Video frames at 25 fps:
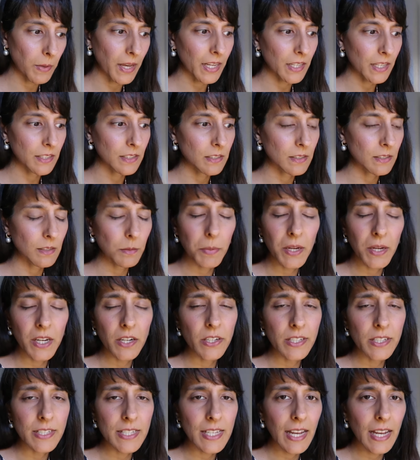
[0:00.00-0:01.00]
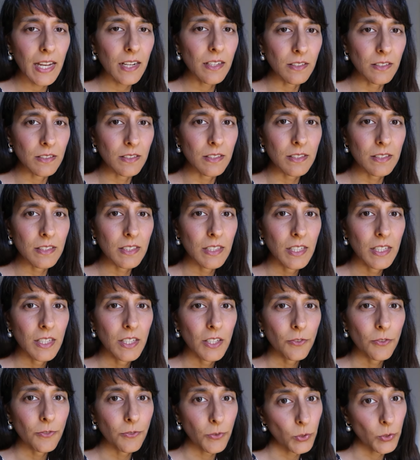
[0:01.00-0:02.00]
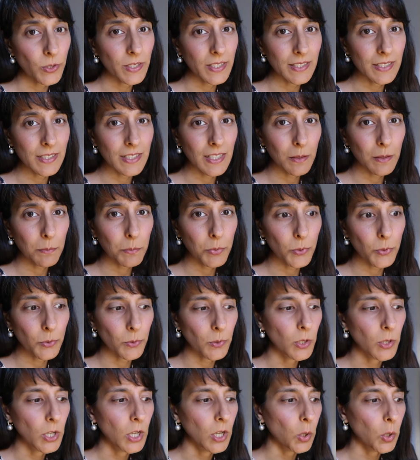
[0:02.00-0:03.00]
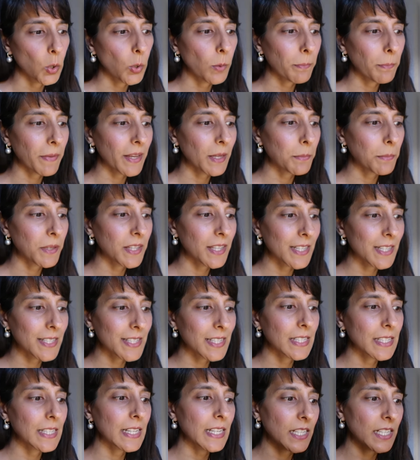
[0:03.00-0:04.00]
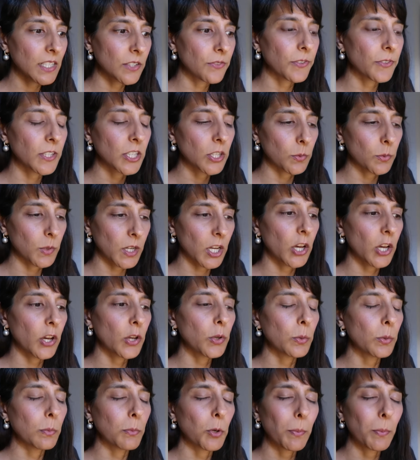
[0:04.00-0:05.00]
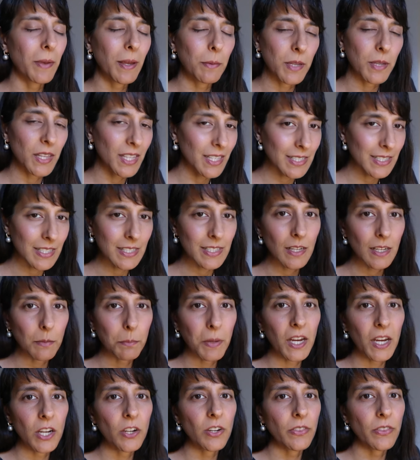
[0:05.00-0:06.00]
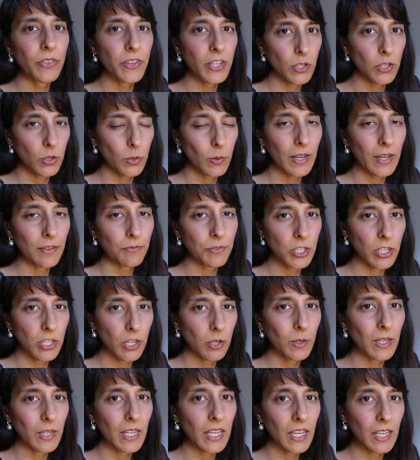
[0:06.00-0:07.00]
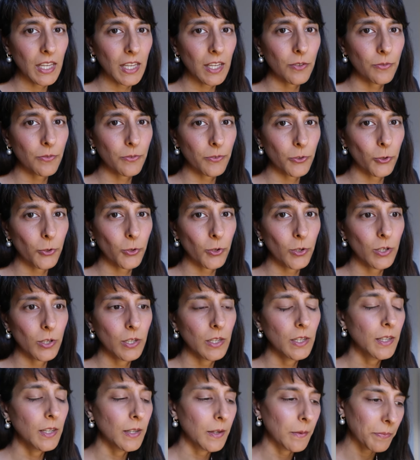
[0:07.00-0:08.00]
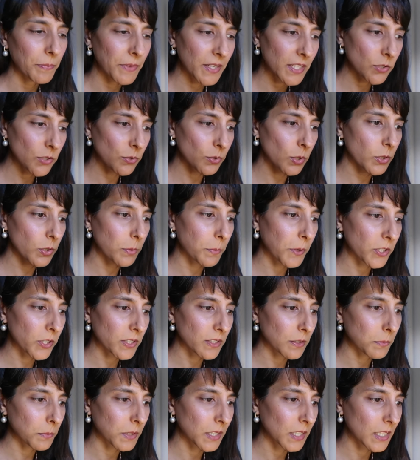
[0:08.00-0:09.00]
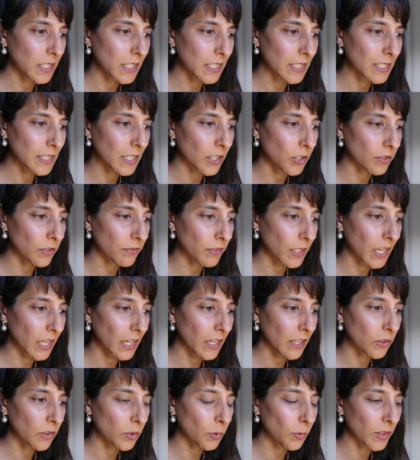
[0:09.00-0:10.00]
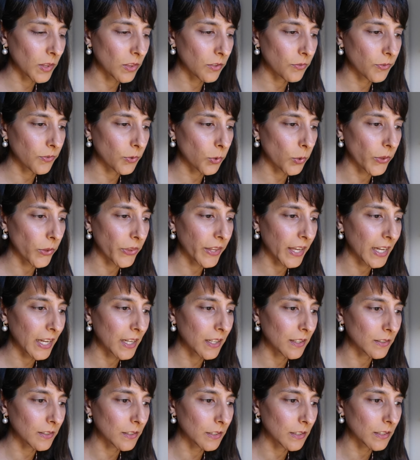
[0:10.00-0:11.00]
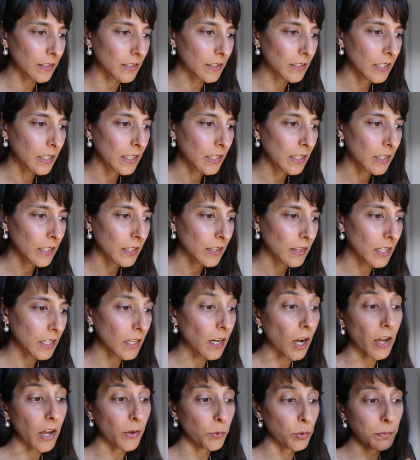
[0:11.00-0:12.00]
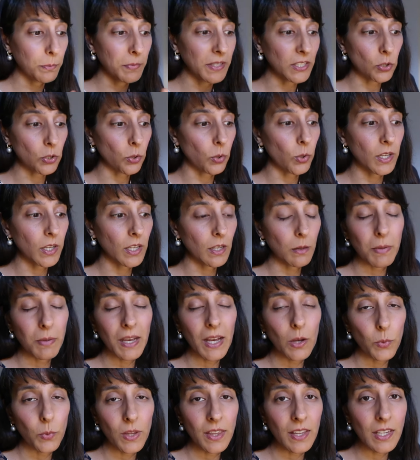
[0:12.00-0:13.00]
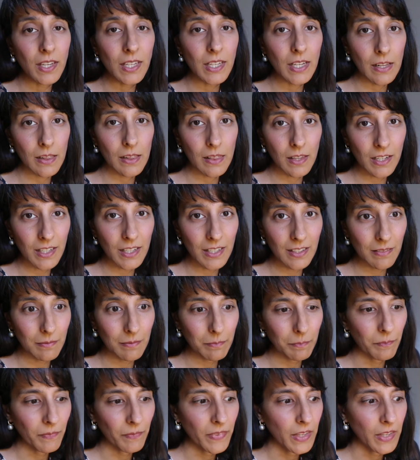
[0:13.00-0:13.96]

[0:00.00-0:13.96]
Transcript: back to the parents' house, for example, or maybe there's a need for you at home, or maybe there's a sick parent that you have to go and care for. These are all the possibilities here of a Ketu in the fourth house that I would be talking about with any client.